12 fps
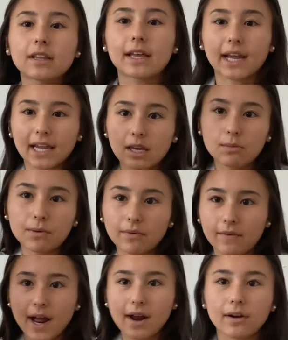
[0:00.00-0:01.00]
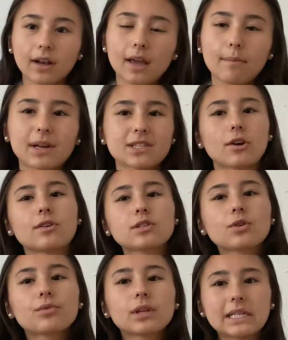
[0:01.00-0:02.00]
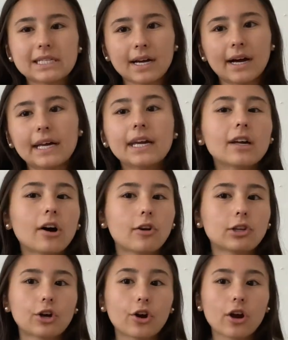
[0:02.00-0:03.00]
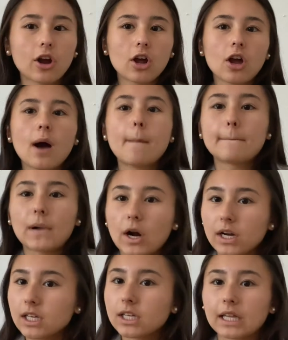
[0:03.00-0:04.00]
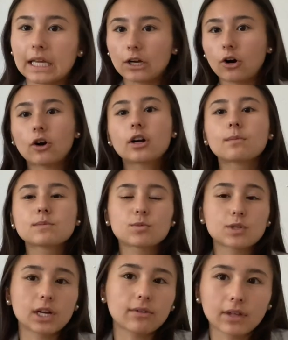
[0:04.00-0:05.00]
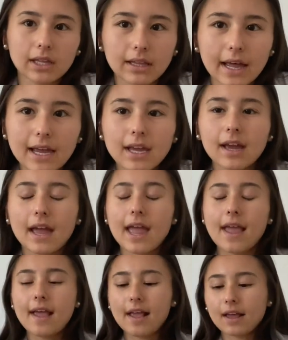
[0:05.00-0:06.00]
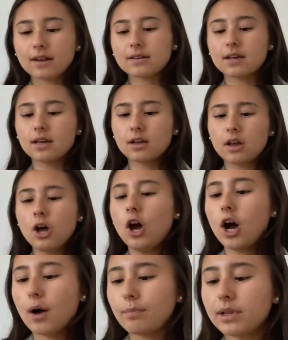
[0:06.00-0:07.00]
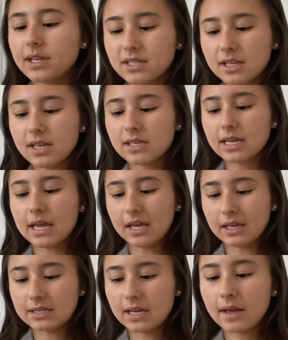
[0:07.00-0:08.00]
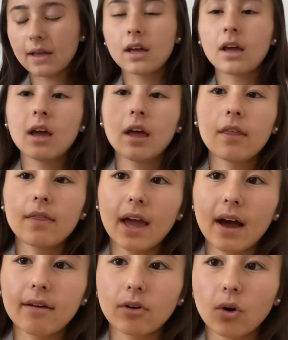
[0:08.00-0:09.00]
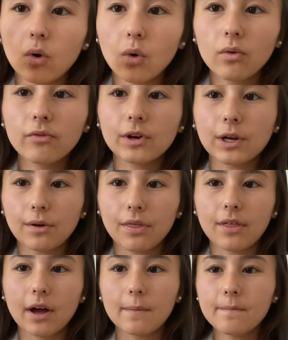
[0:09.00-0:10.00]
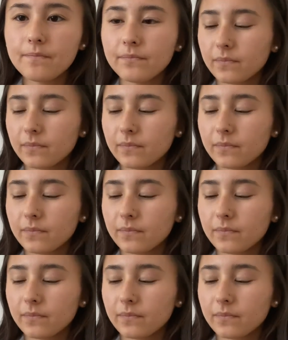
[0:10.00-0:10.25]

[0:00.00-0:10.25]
Like I can move around in it, but it's also really tight on your body and like arms, which I really like. And a plus to this is they have a hole for your thumb.